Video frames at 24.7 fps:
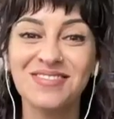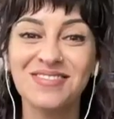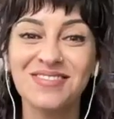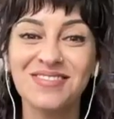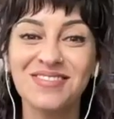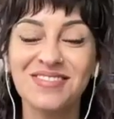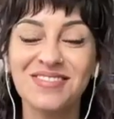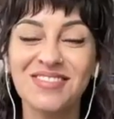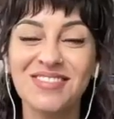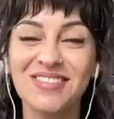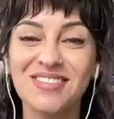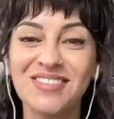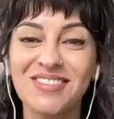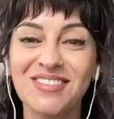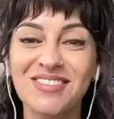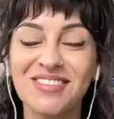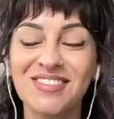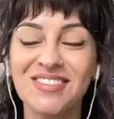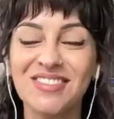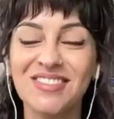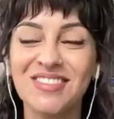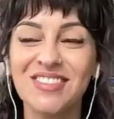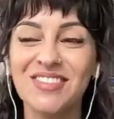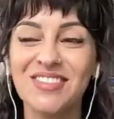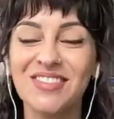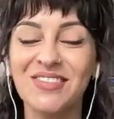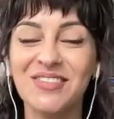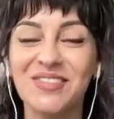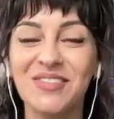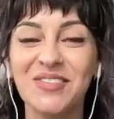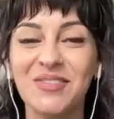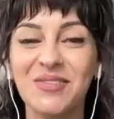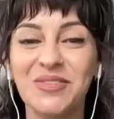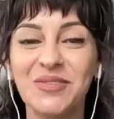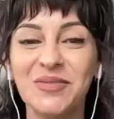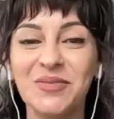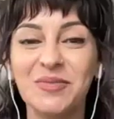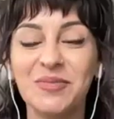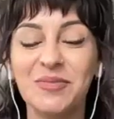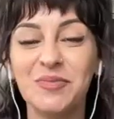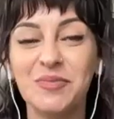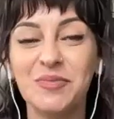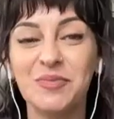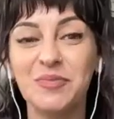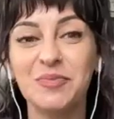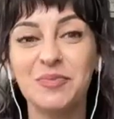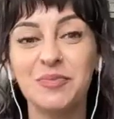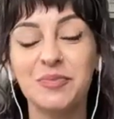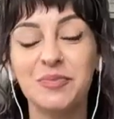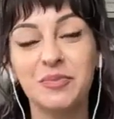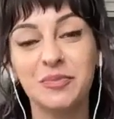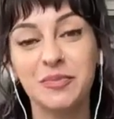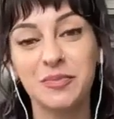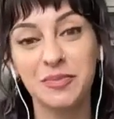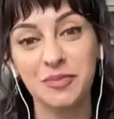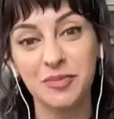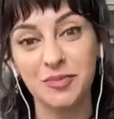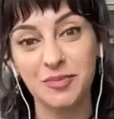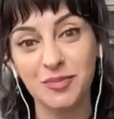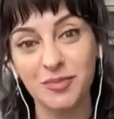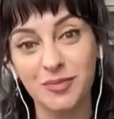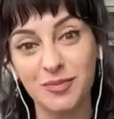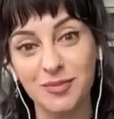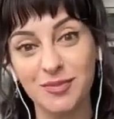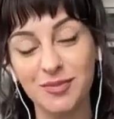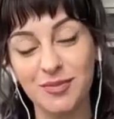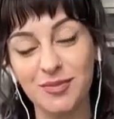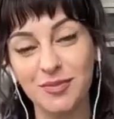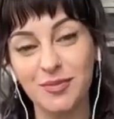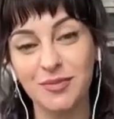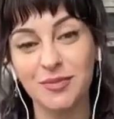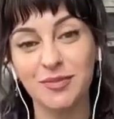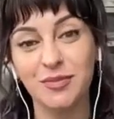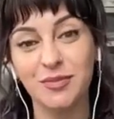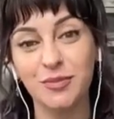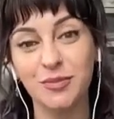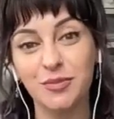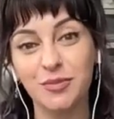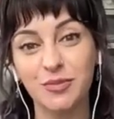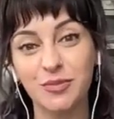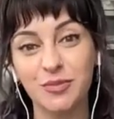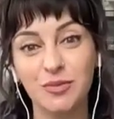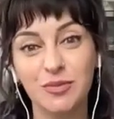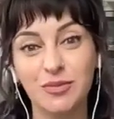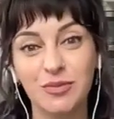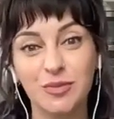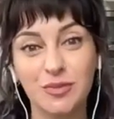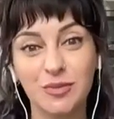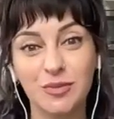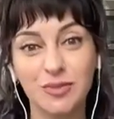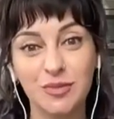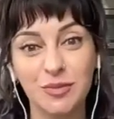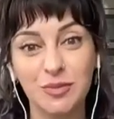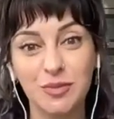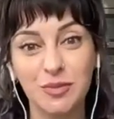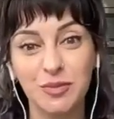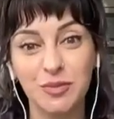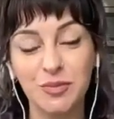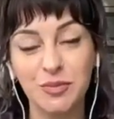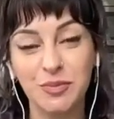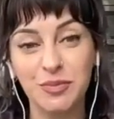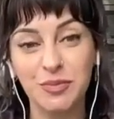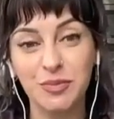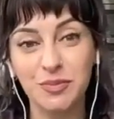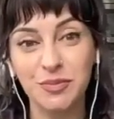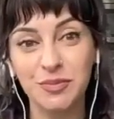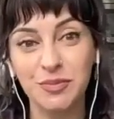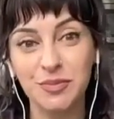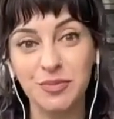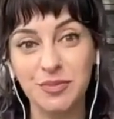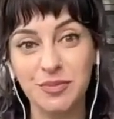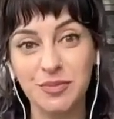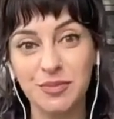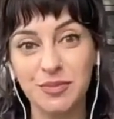No words are spoken by the person on screen.